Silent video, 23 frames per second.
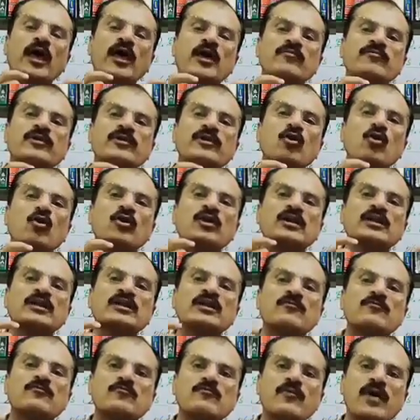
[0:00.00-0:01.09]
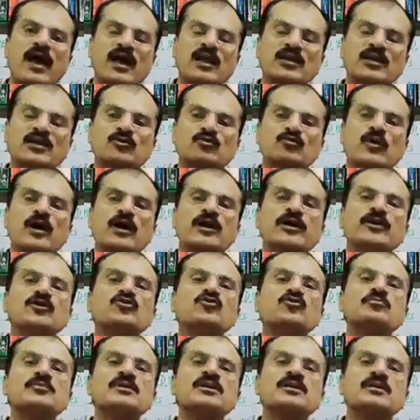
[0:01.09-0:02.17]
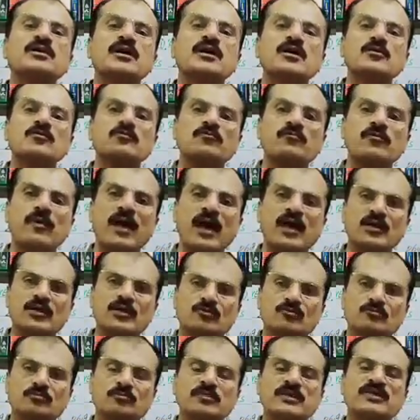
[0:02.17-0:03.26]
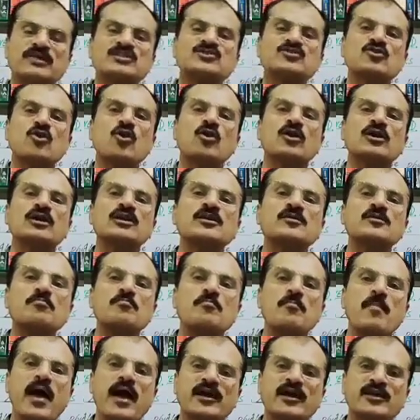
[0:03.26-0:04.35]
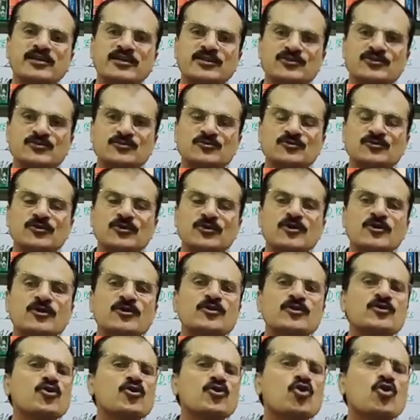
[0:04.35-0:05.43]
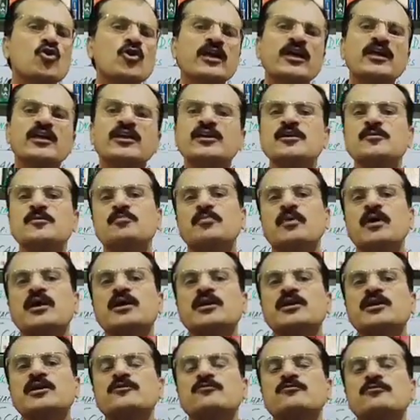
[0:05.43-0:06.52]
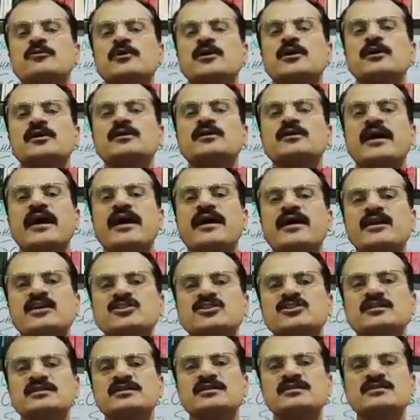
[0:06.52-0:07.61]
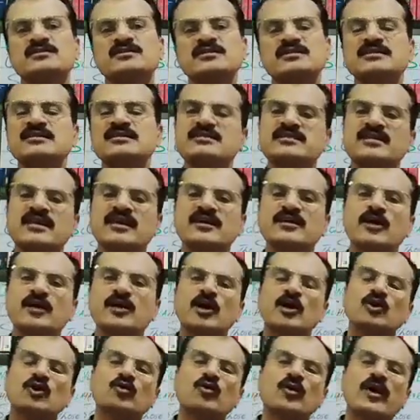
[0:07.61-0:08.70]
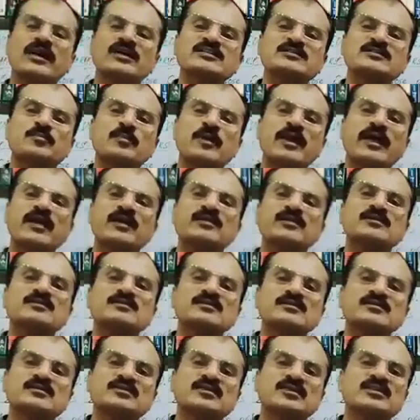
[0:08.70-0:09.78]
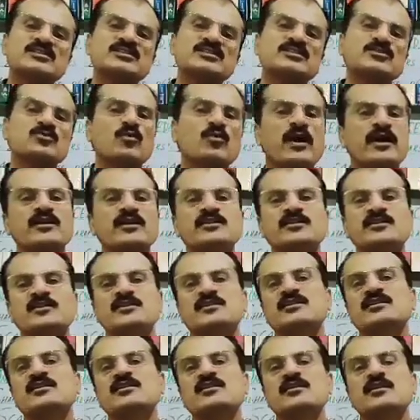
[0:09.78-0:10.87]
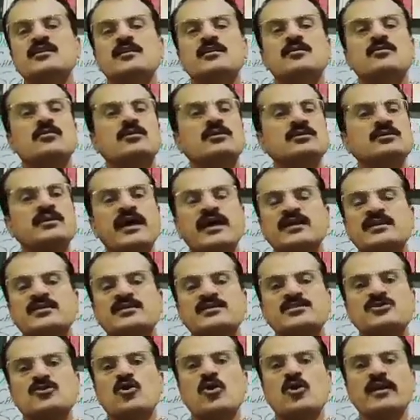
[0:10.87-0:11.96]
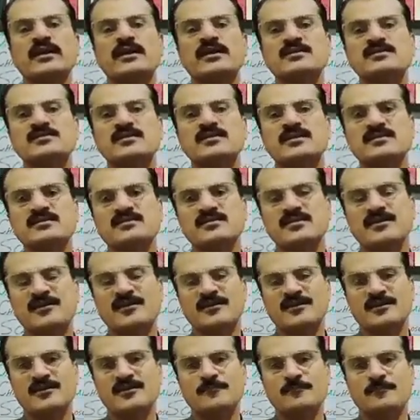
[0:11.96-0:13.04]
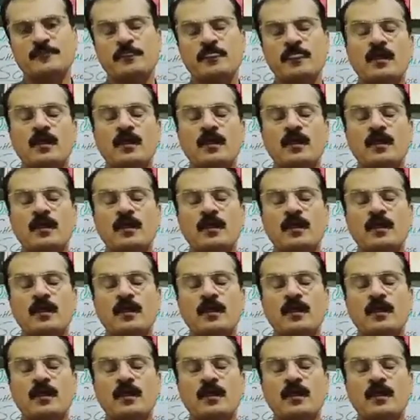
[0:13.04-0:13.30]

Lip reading: having only a value, a numerical value, means only magnitude. No any particular direction is needed to explain this quantity that is known as the scalar.